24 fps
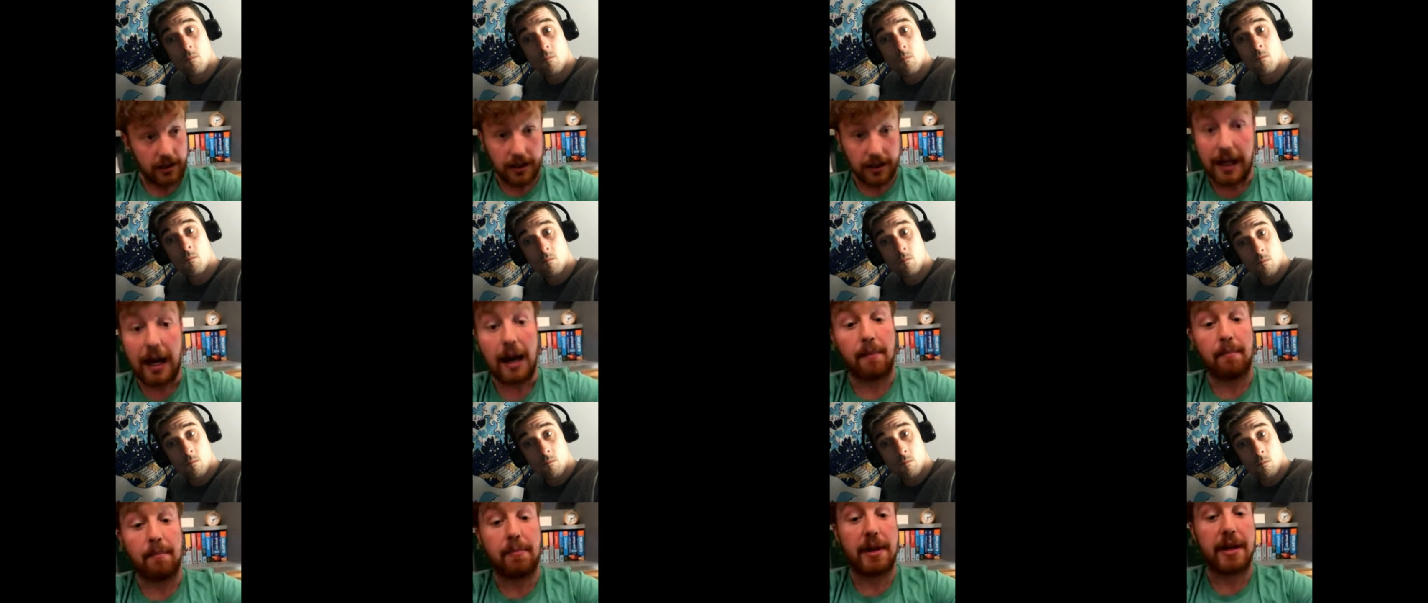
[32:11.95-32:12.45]

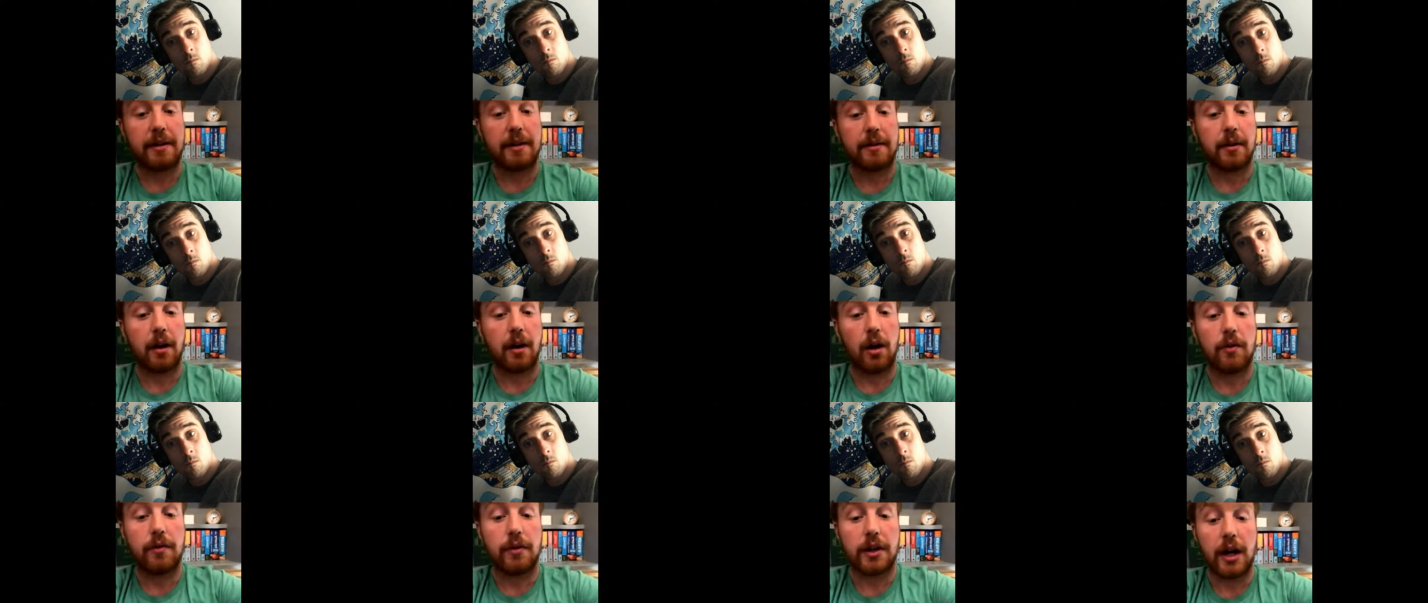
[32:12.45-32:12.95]
Speaker 1: camping
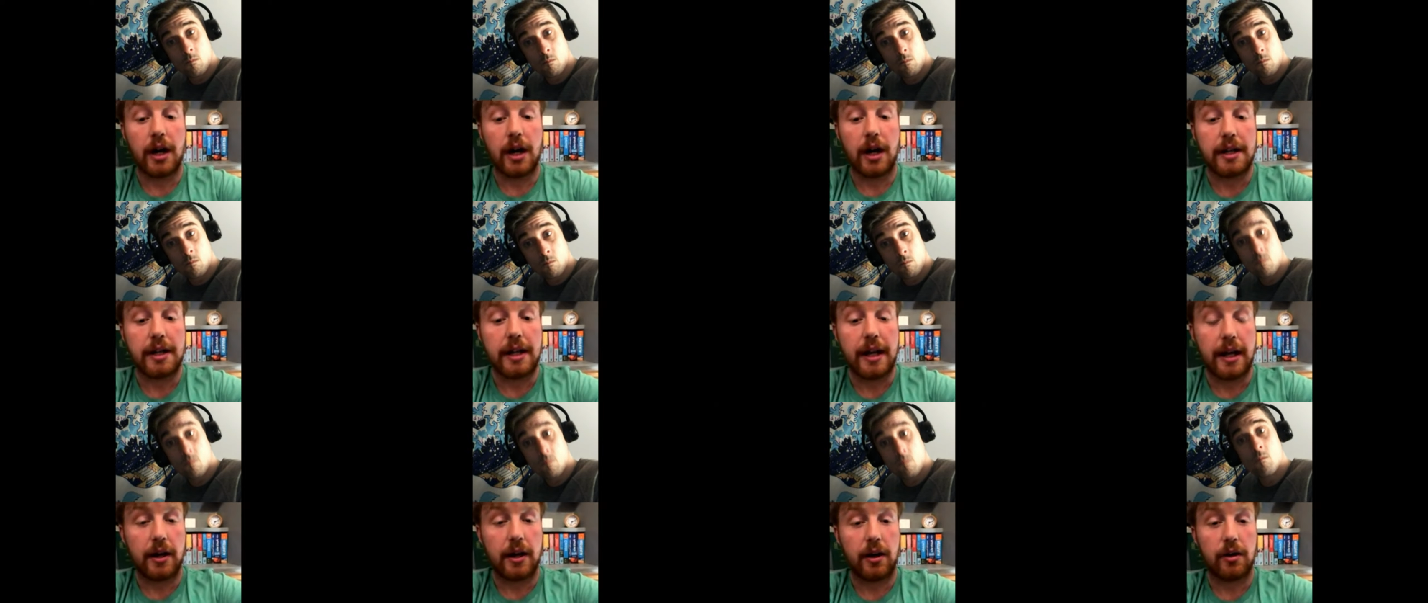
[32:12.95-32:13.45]
overnight in
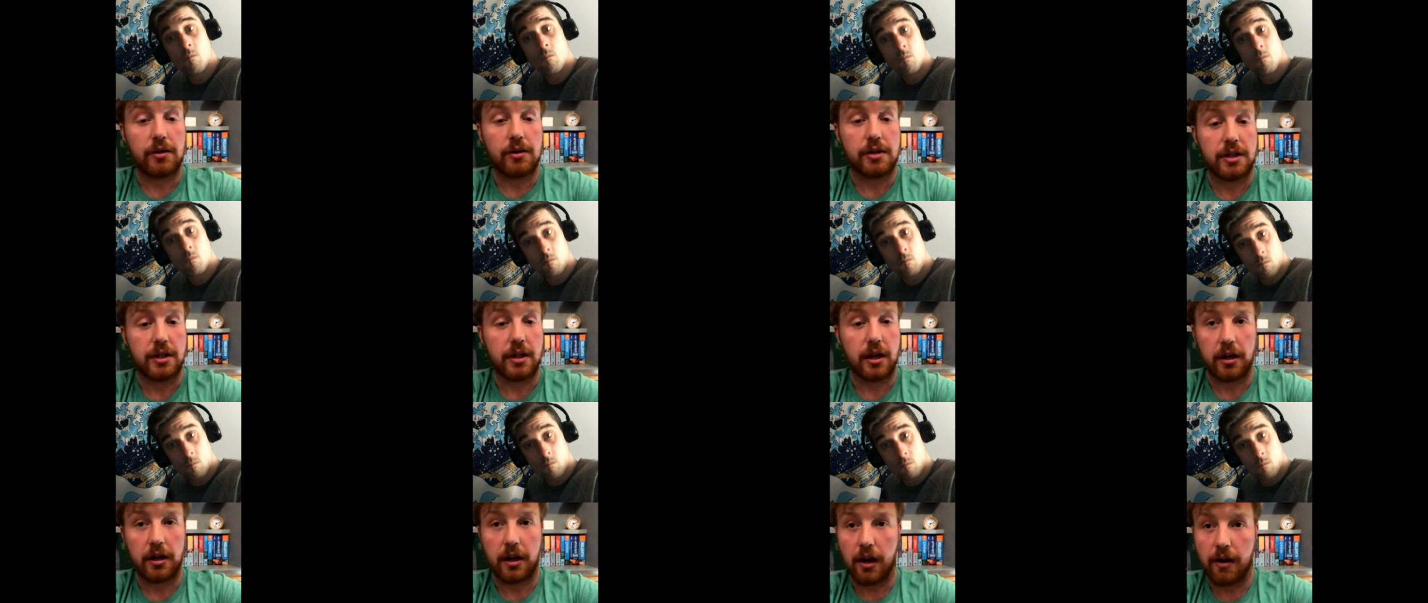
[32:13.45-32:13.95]
the hills.
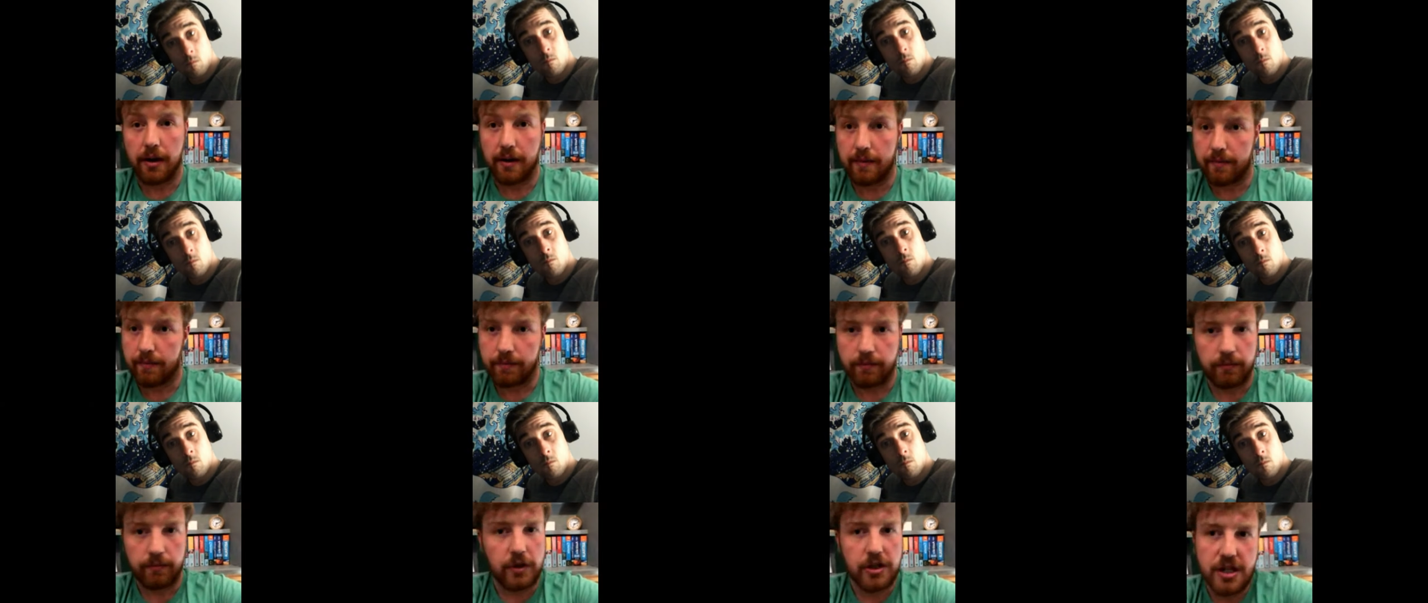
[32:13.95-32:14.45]
You know,
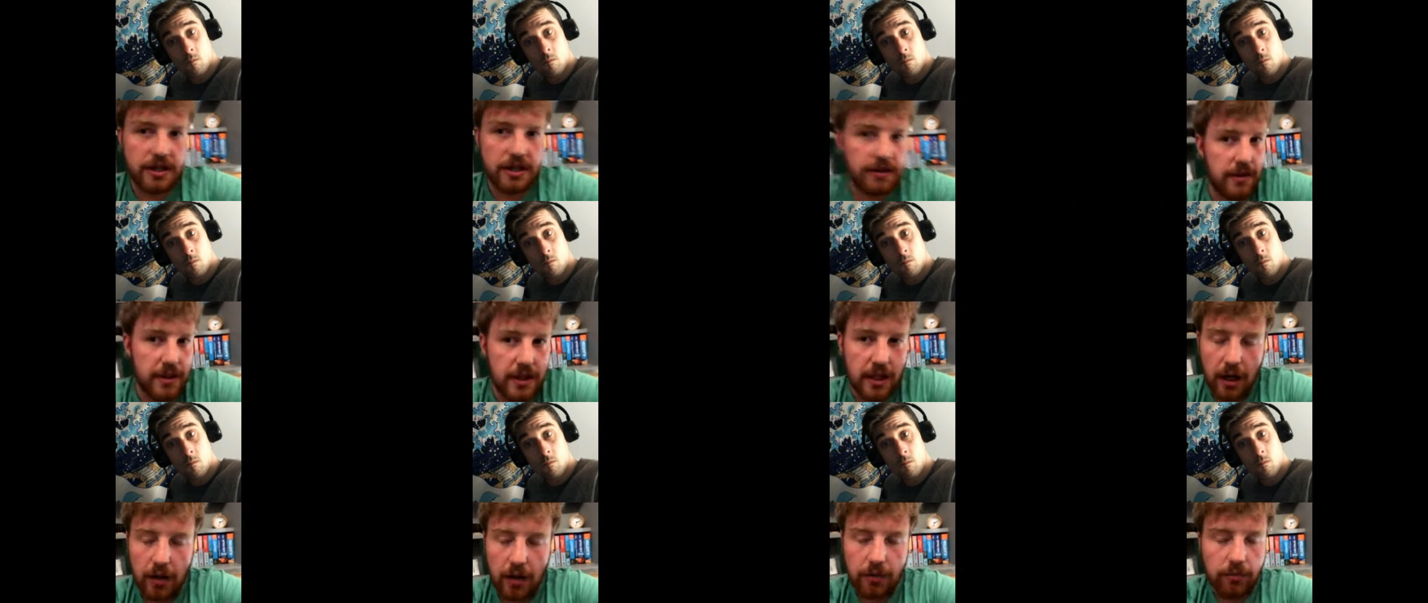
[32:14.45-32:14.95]
going which is
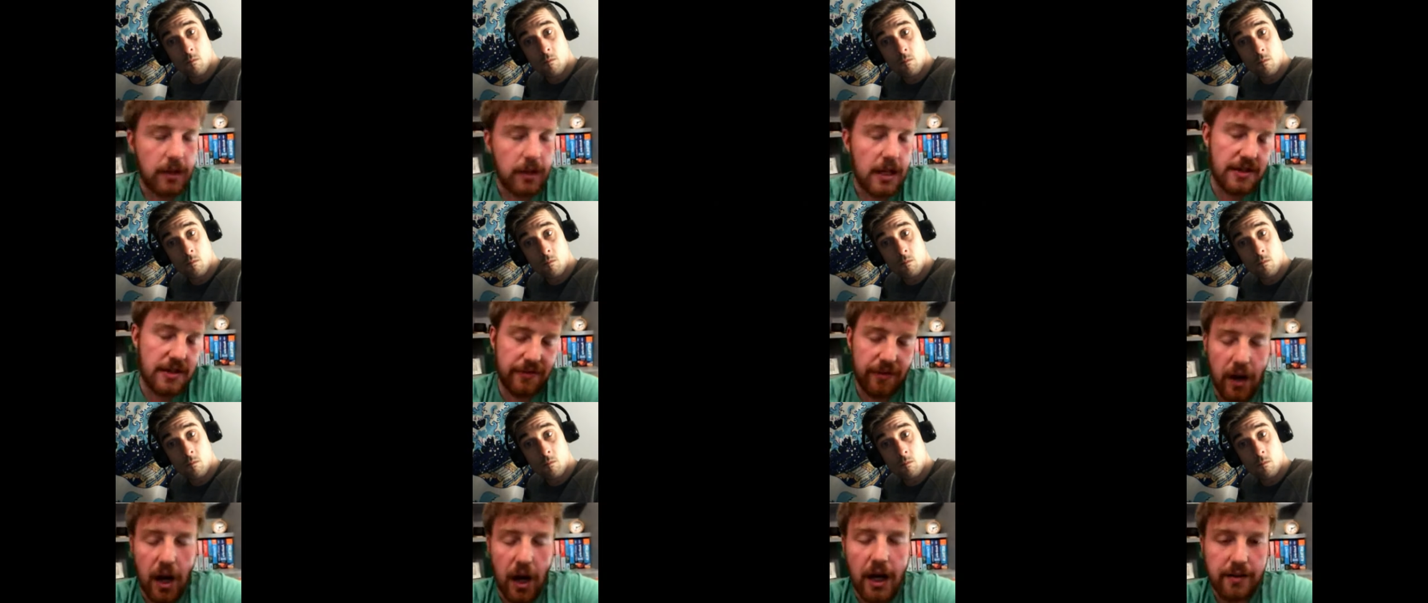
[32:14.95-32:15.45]
you know
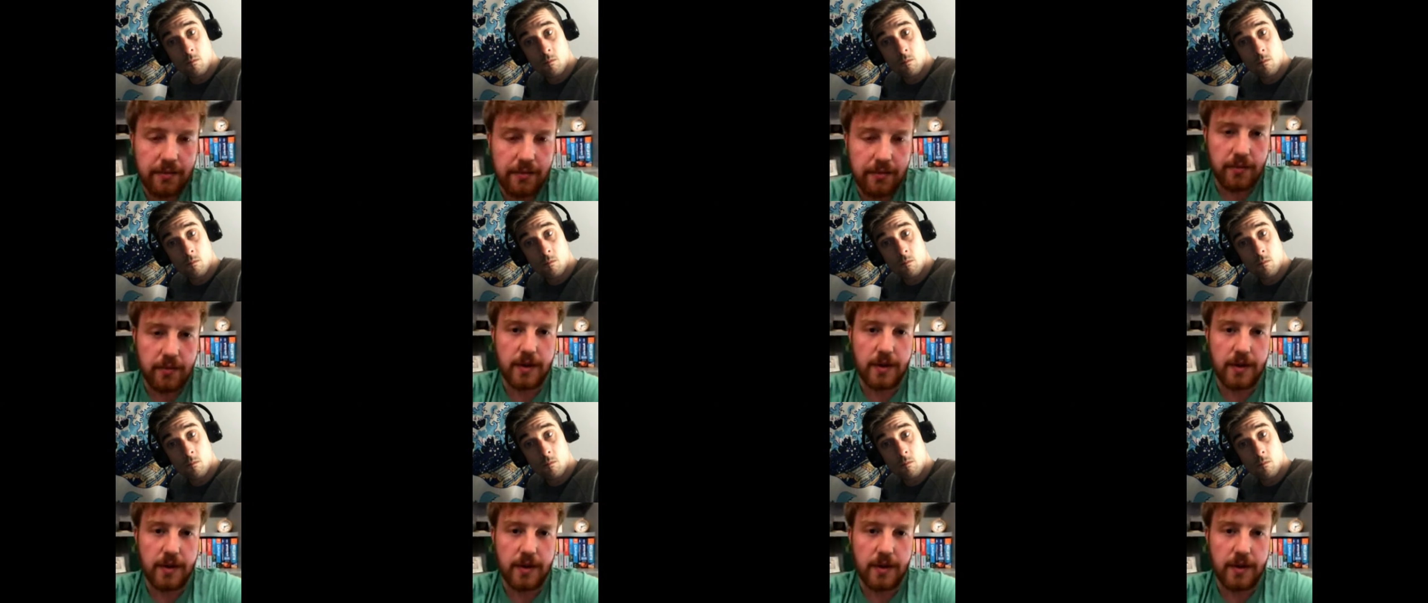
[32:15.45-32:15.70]
it's fine.